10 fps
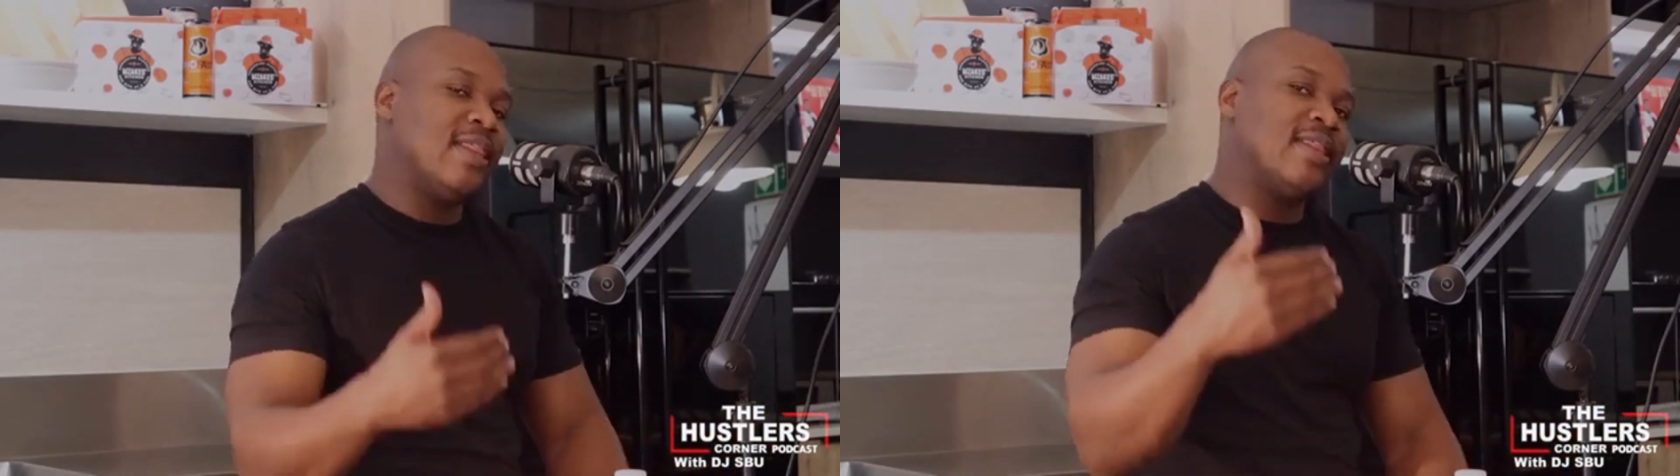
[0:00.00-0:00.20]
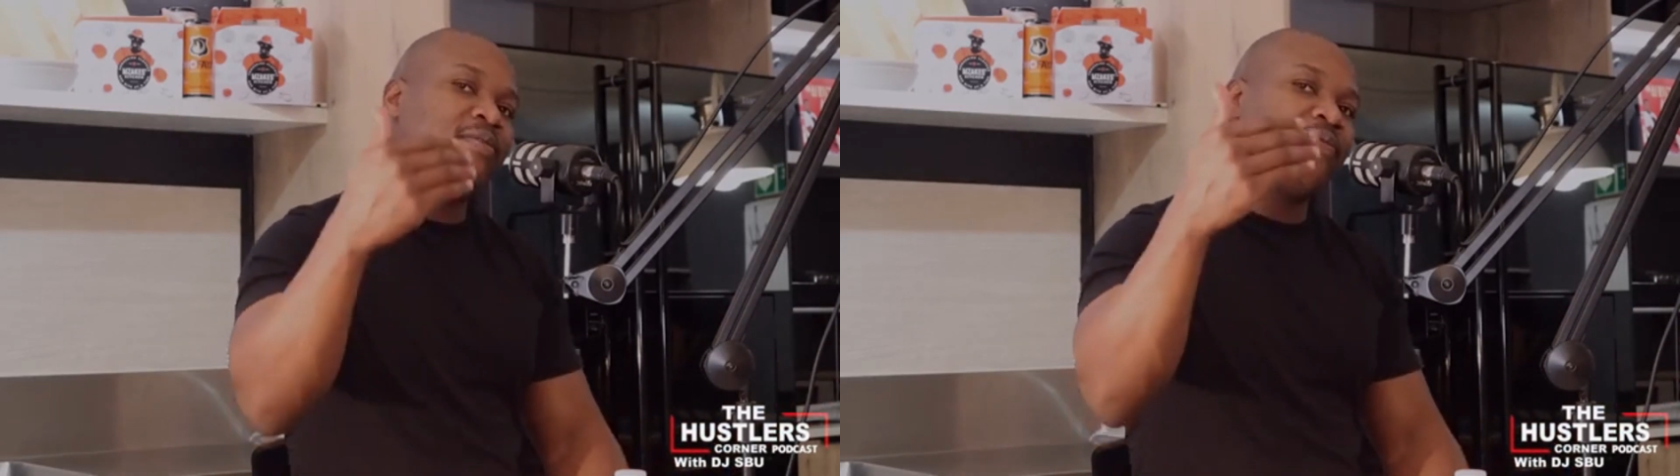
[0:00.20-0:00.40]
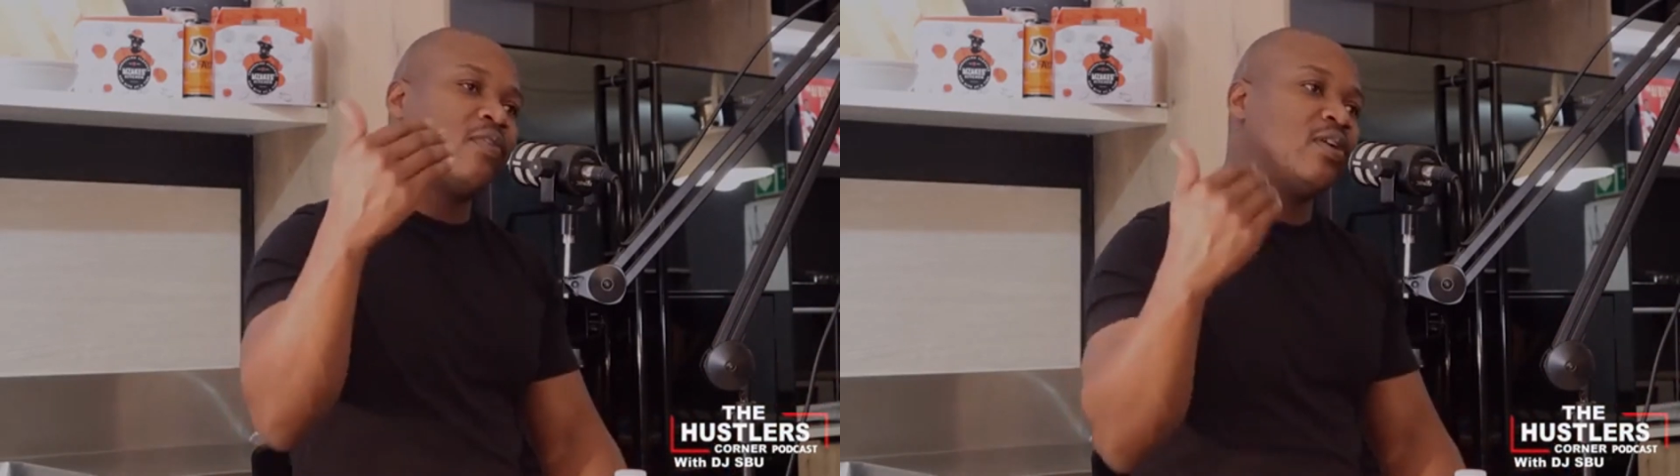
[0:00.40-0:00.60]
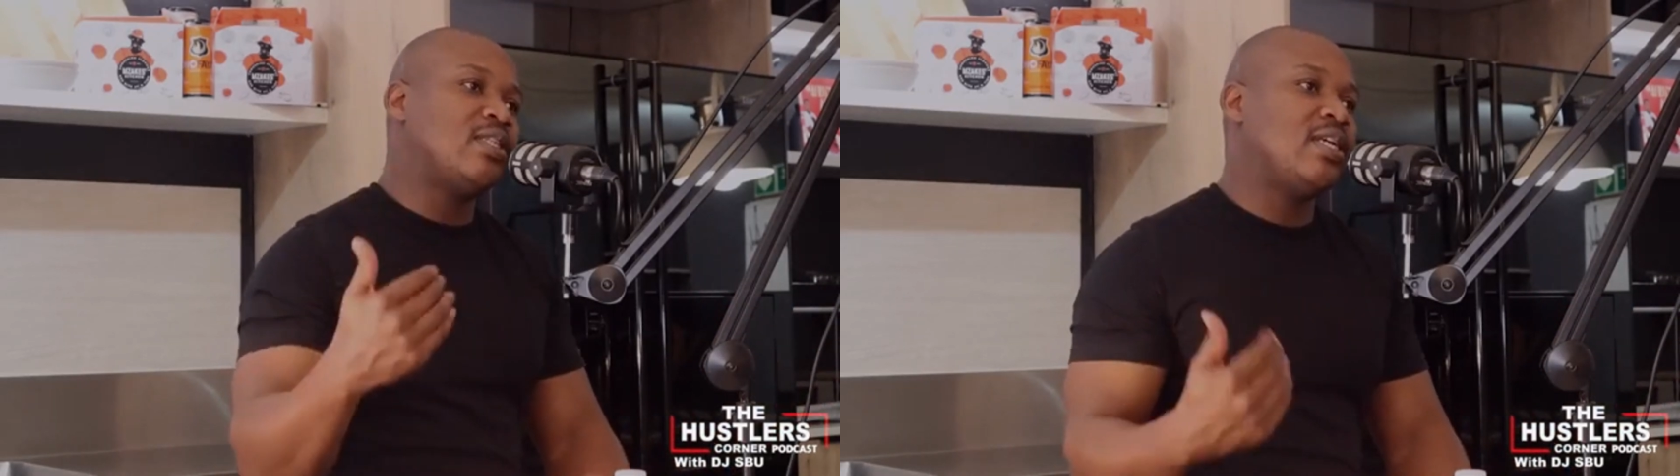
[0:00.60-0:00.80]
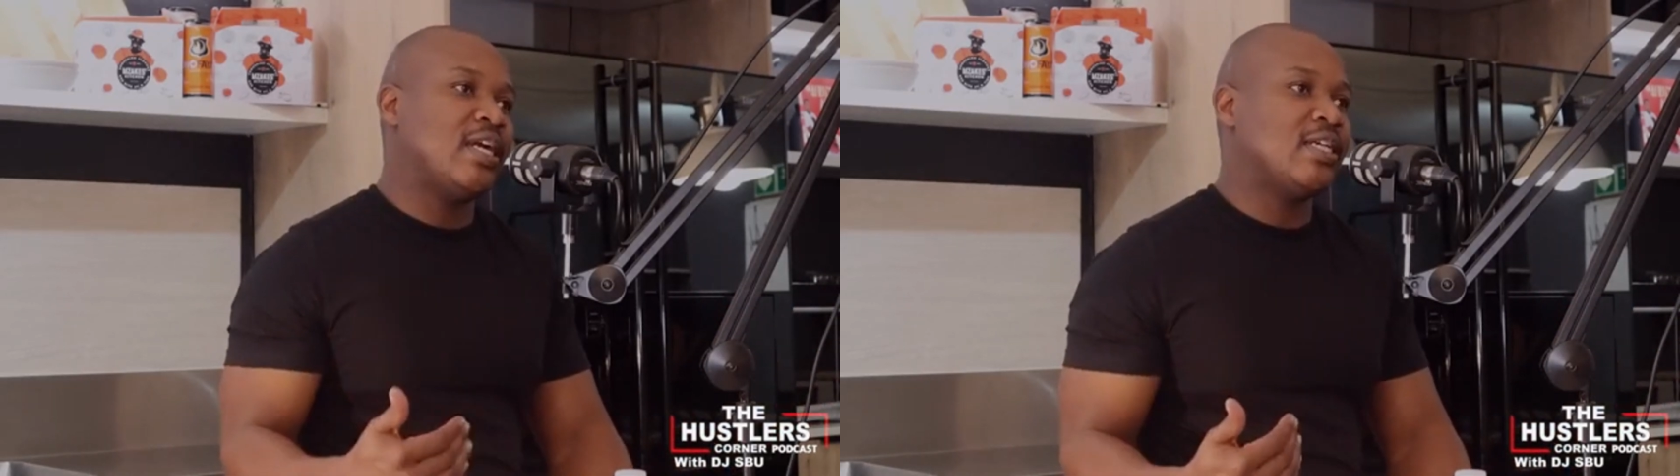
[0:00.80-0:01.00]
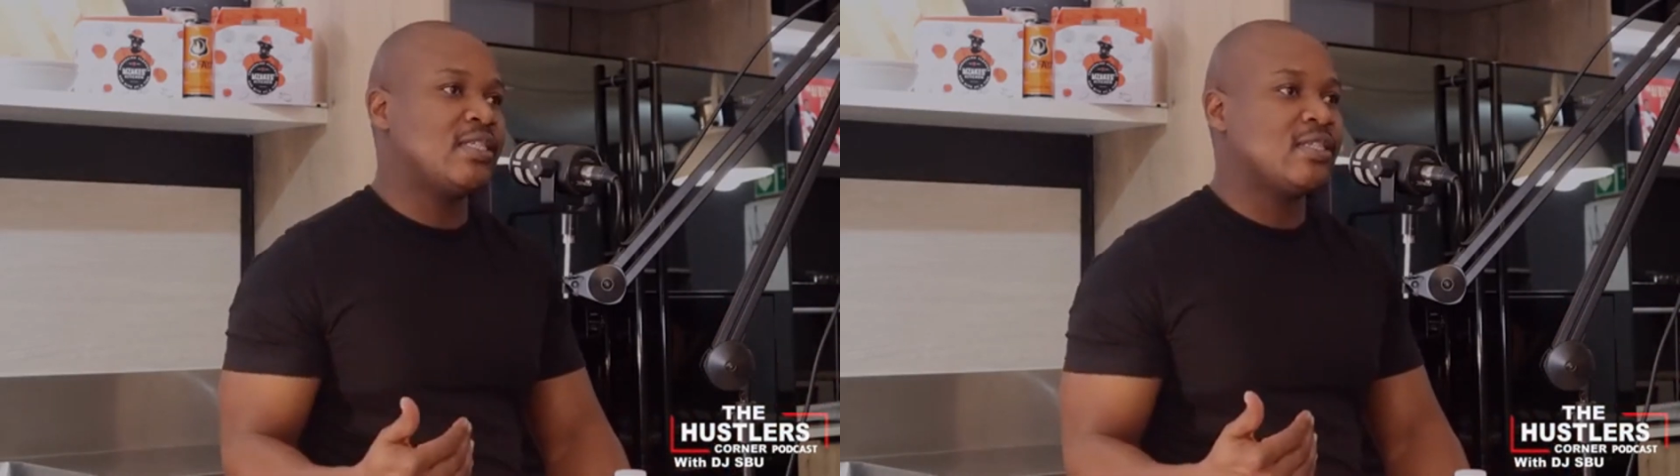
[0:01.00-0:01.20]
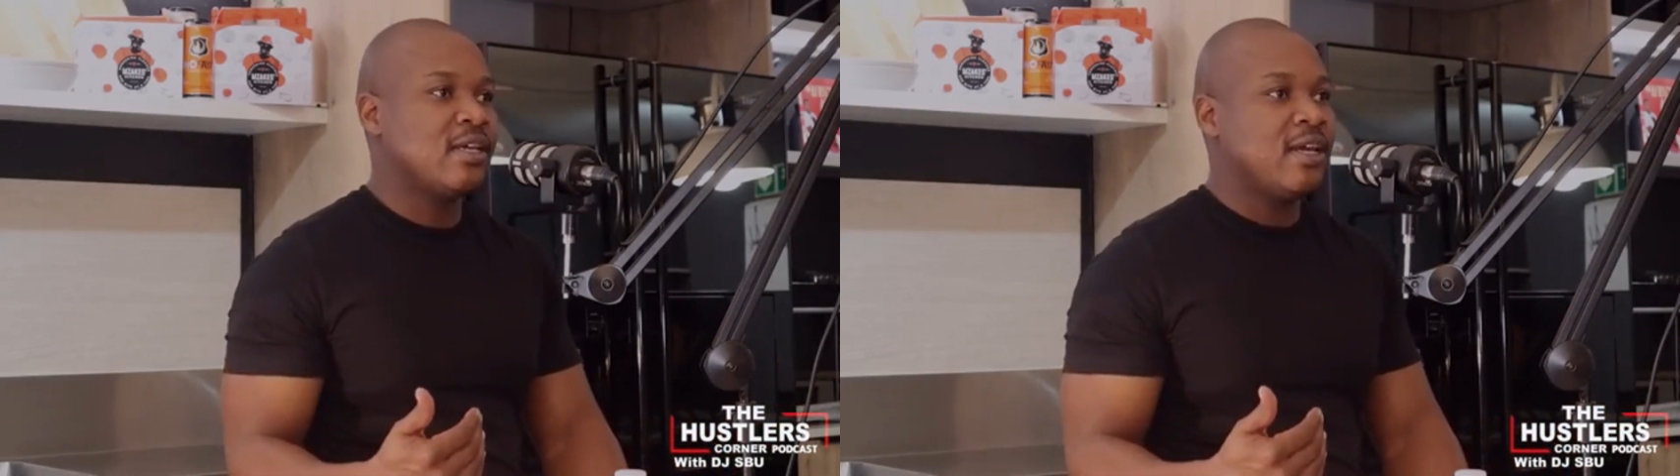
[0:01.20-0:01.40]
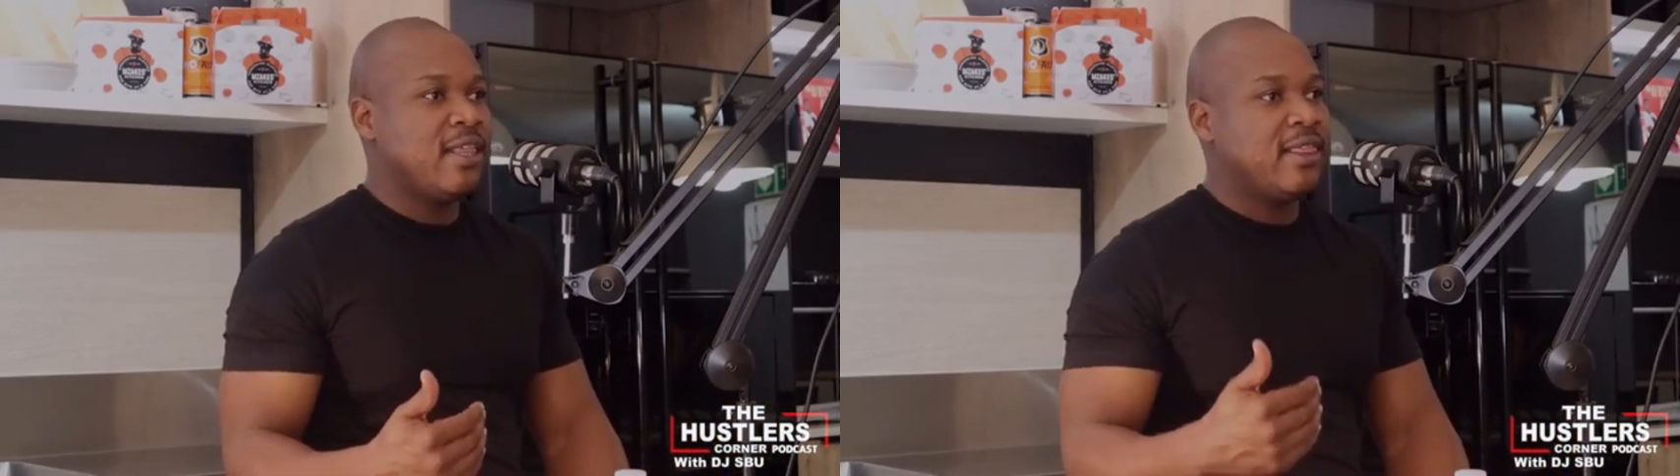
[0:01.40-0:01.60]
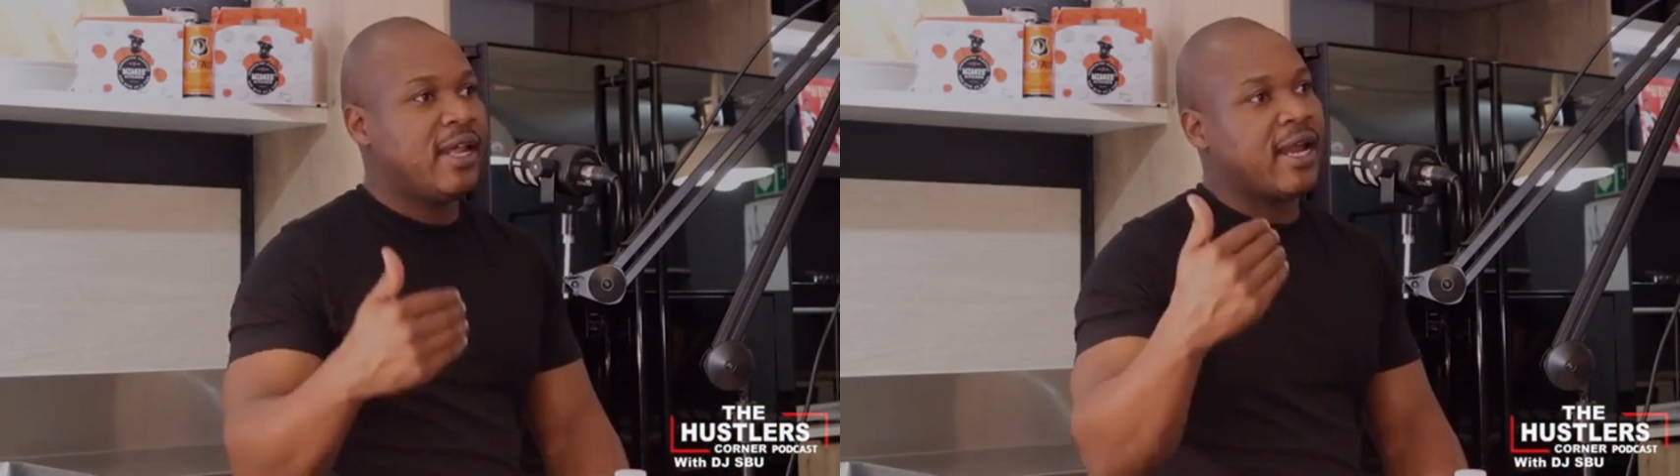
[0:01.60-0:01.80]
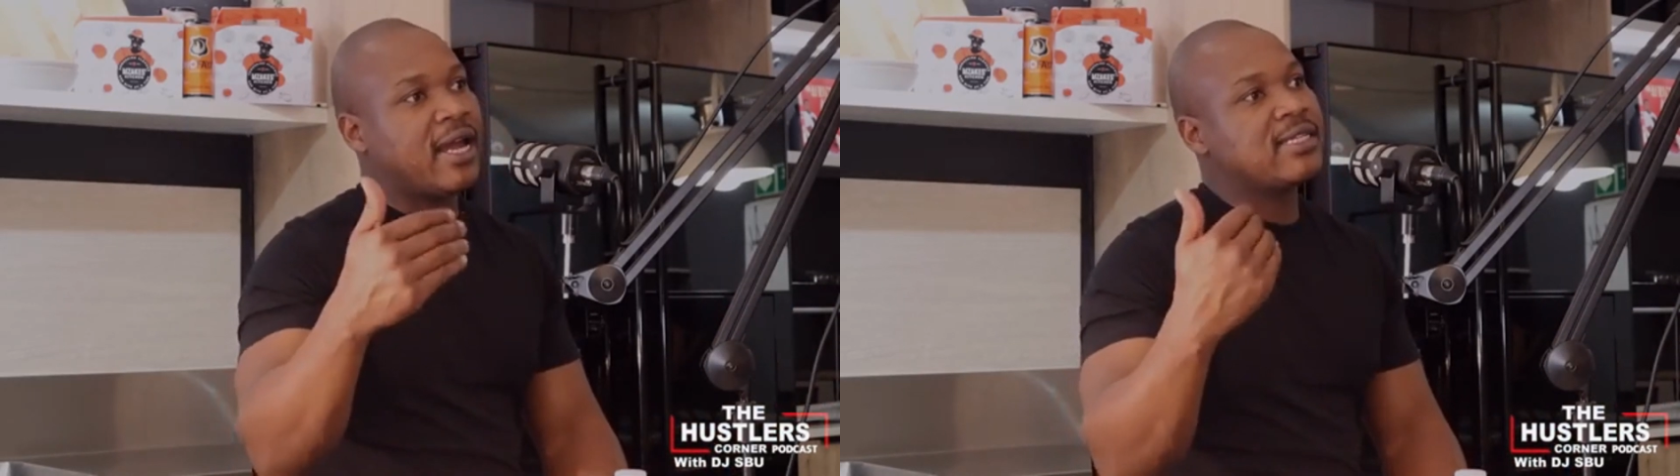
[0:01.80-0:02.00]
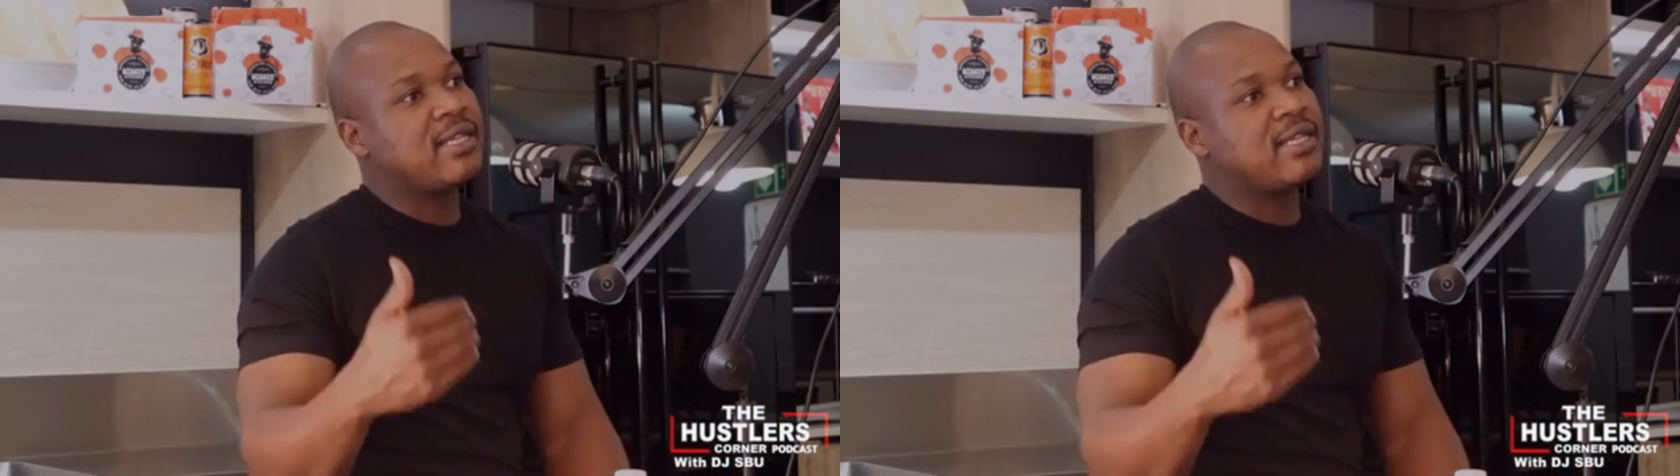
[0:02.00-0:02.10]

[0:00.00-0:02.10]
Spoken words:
And then we've got tiers that are